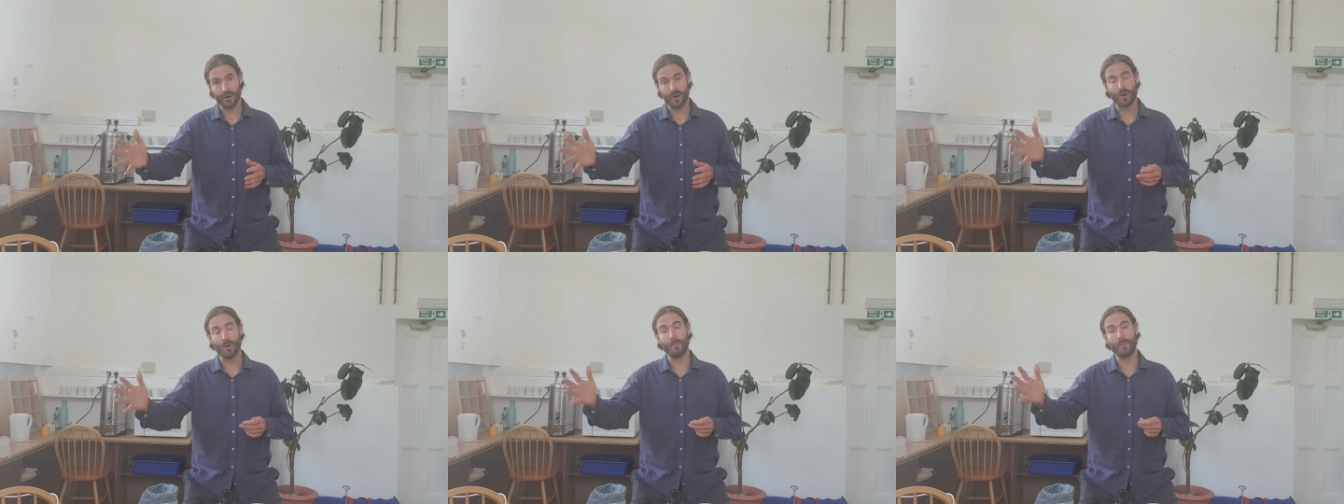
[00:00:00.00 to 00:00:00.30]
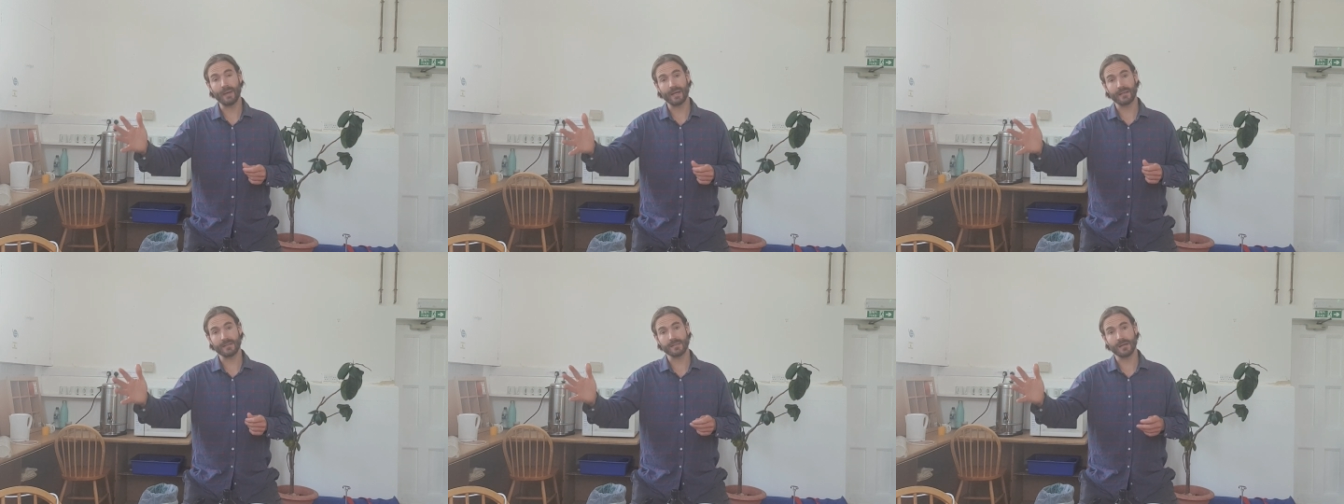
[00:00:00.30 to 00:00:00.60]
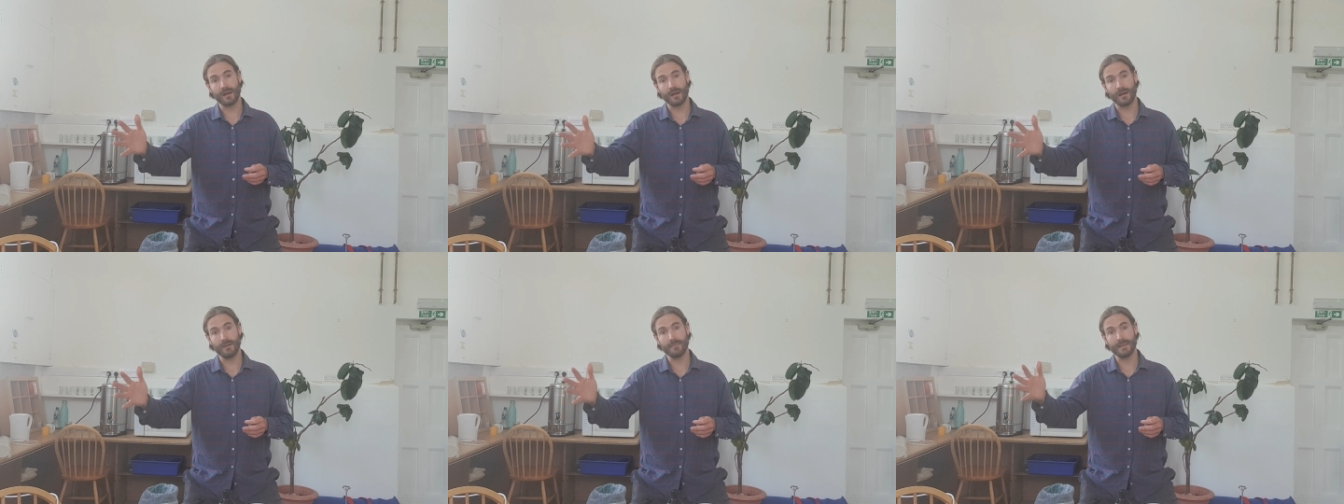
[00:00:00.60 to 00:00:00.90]
or pick a
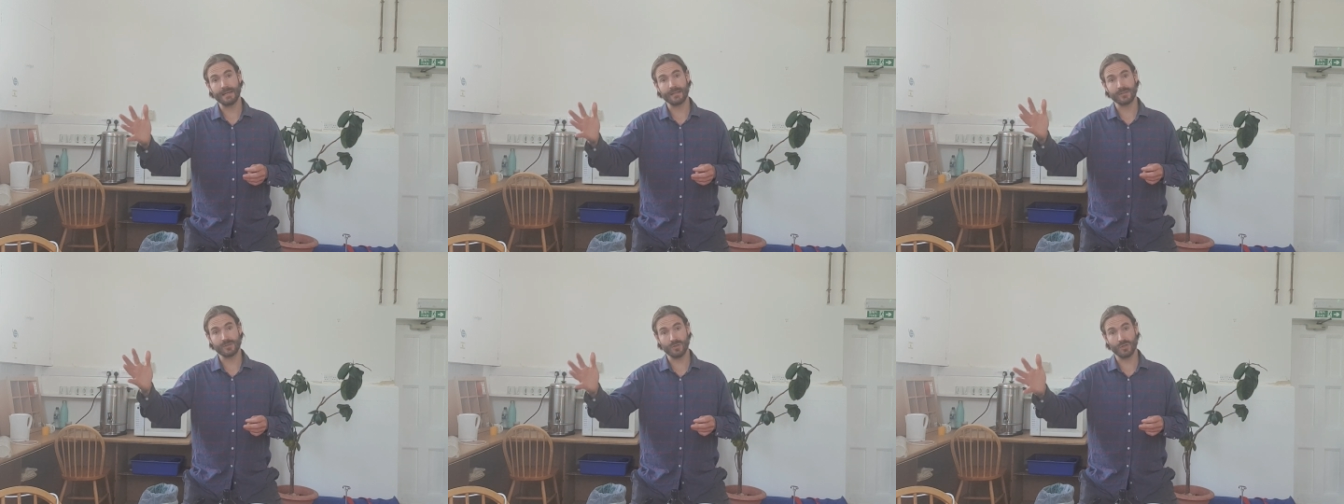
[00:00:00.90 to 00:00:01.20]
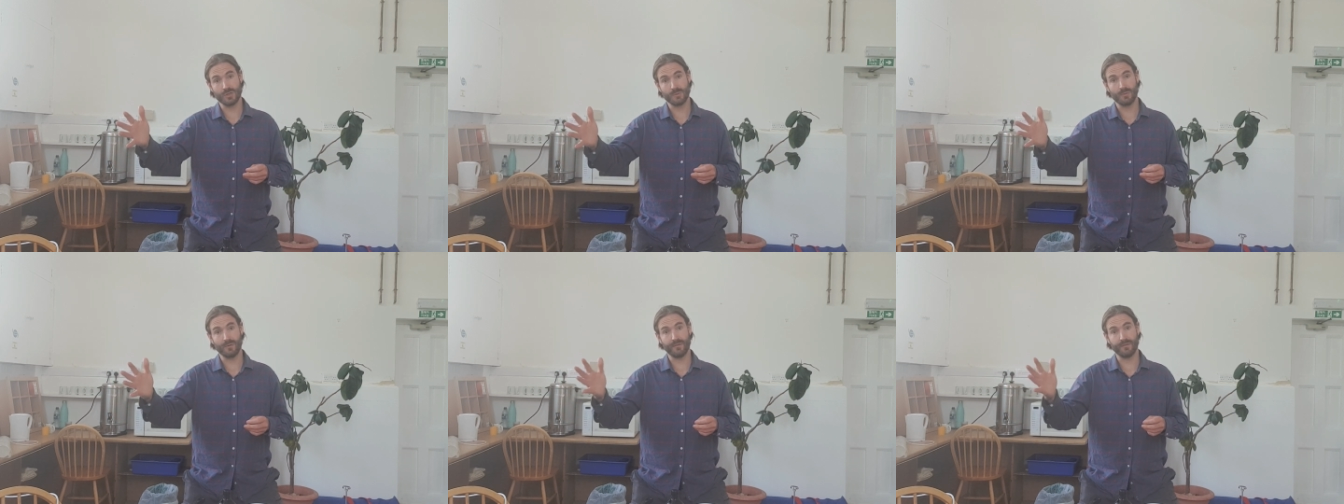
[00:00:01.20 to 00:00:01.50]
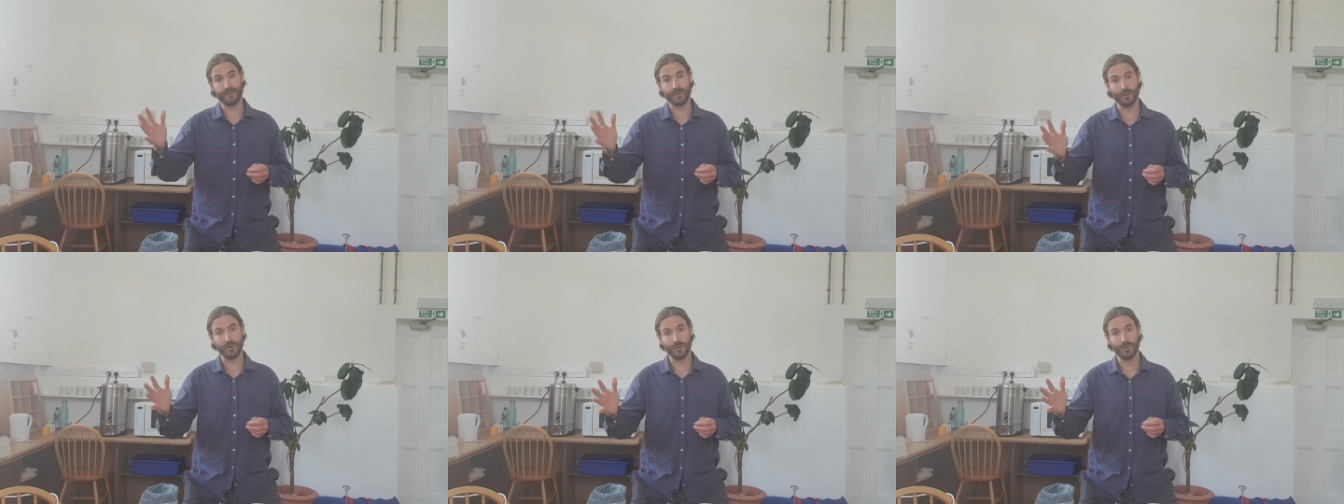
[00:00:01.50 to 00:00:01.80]
time that's suitable for
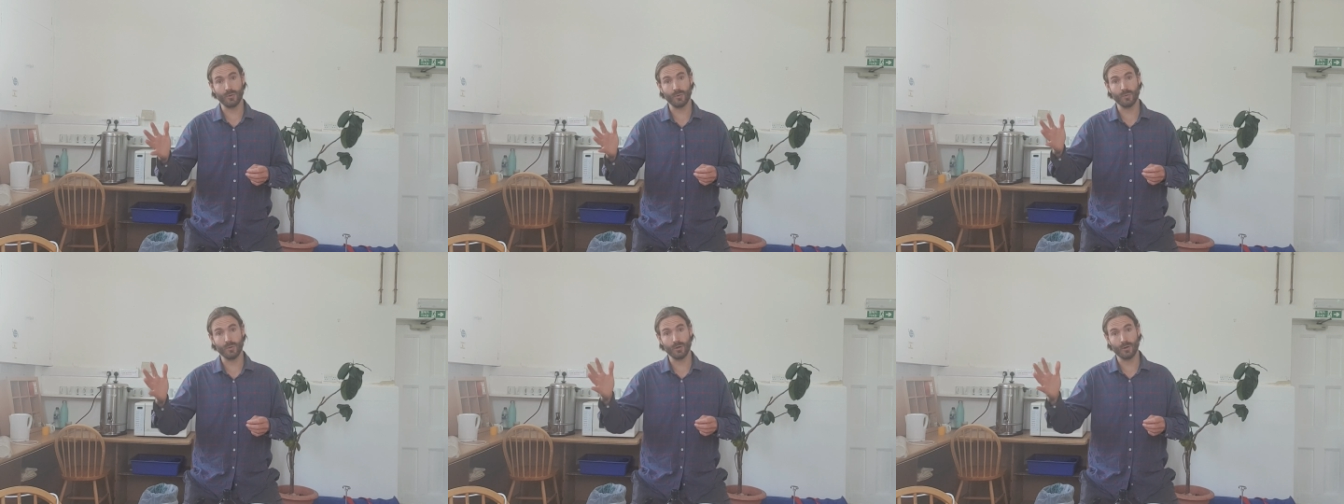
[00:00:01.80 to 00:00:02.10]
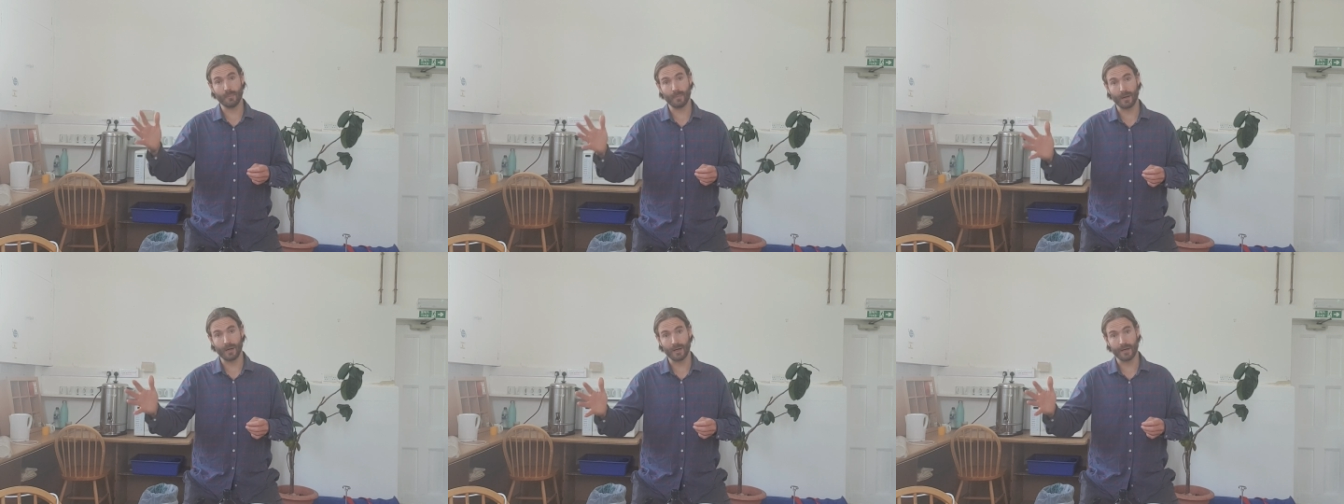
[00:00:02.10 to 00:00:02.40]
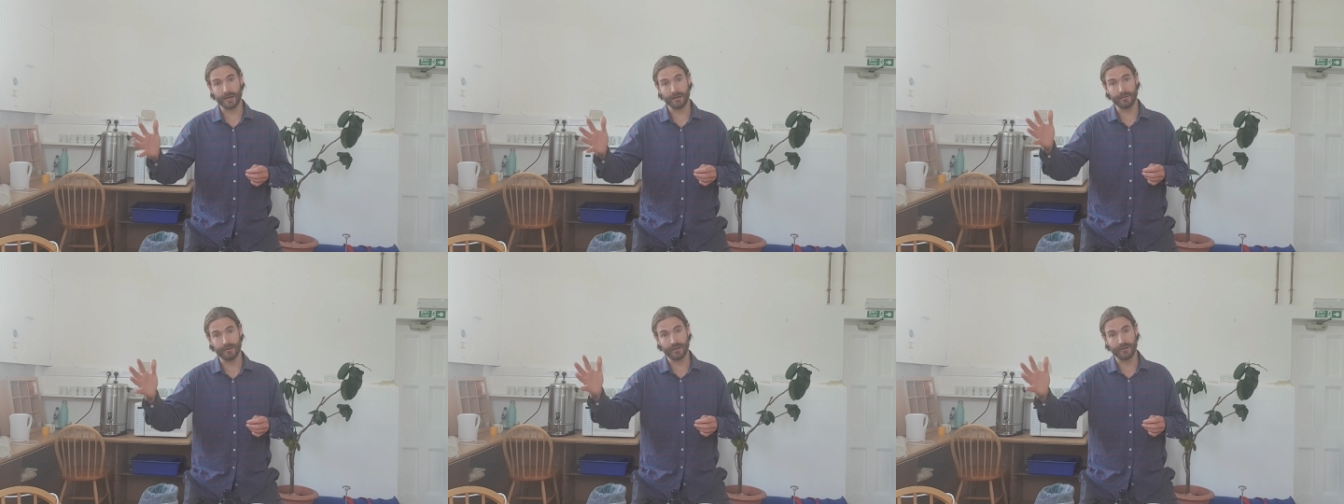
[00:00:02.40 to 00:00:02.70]
you, your
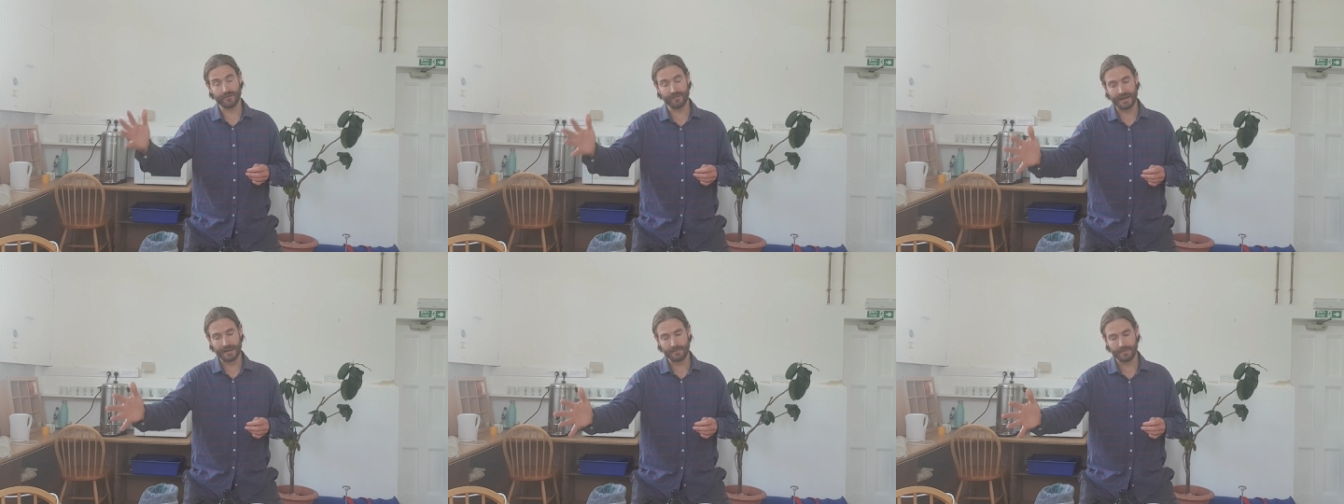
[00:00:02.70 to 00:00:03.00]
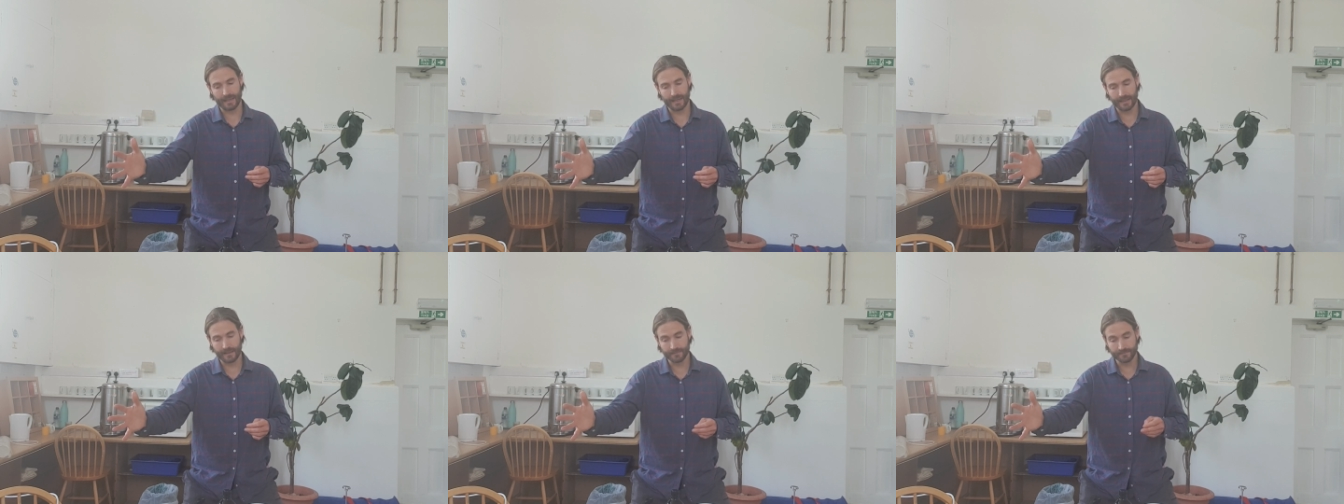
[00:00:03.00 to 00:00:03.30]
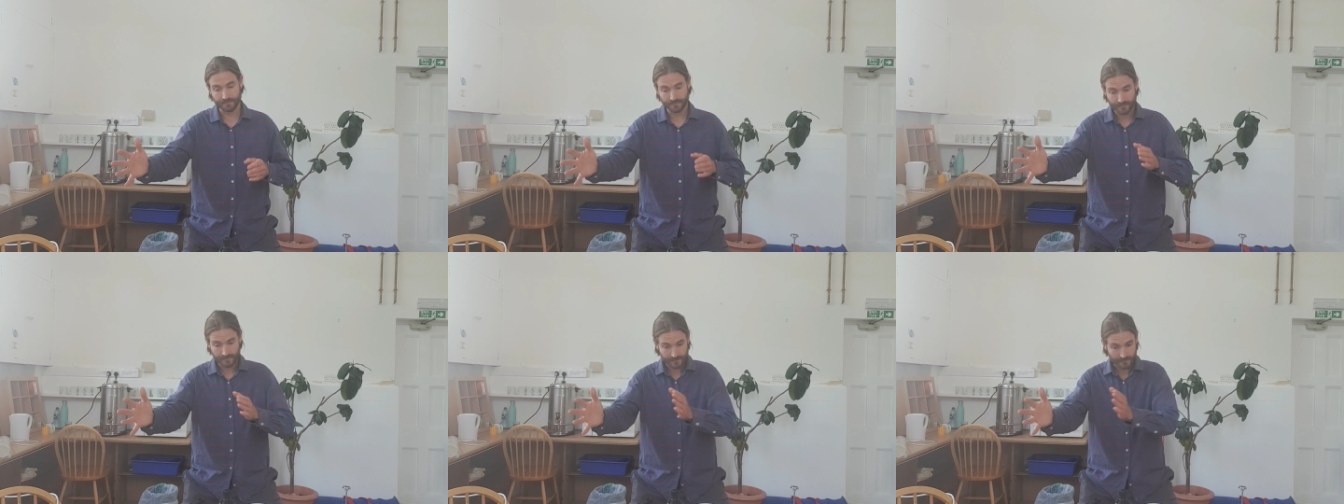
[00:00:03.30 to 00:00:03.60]
partner and your
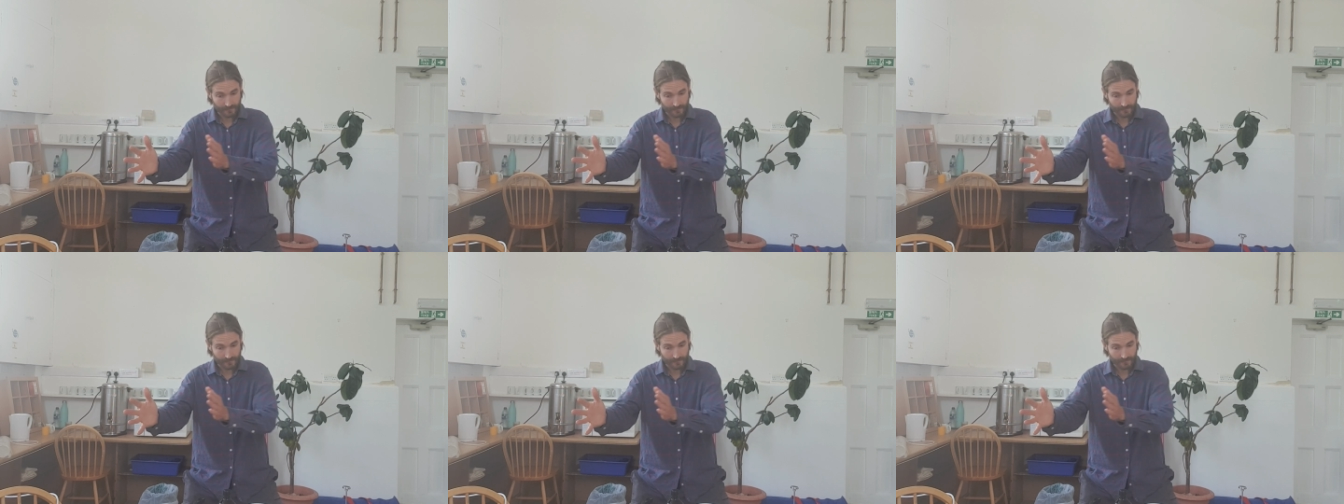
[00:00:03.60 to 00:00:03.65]
family,